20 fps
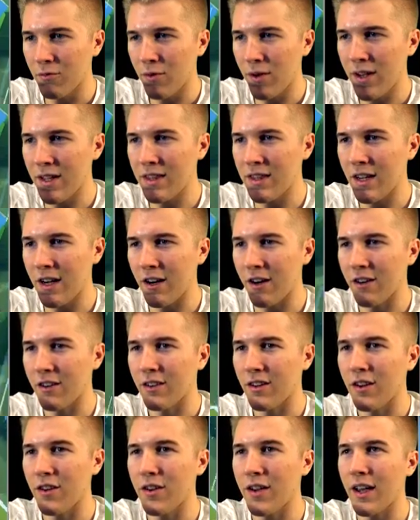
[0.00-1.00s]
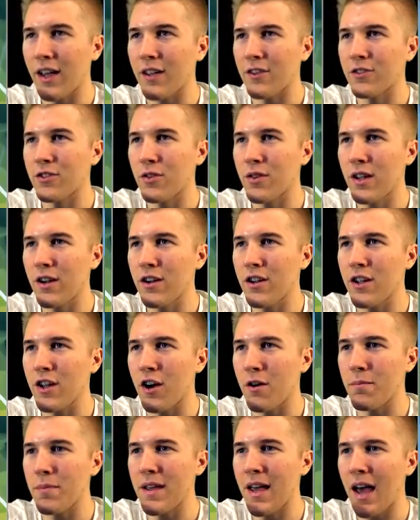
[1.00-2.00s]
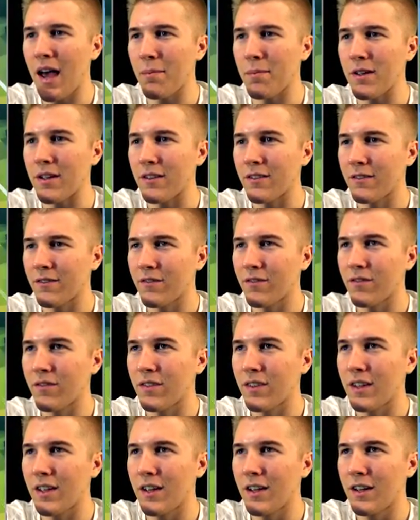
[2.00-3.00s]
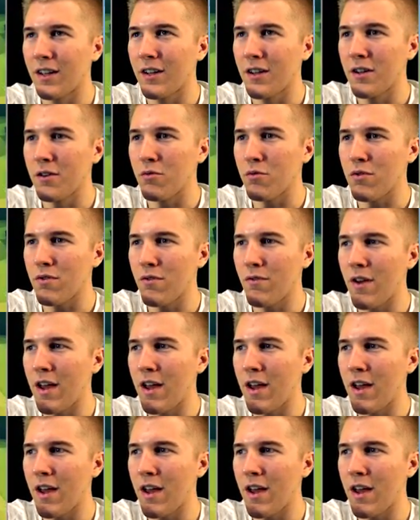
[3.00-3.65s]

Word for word: Right there. Okay, so there you go. Be happy. We'll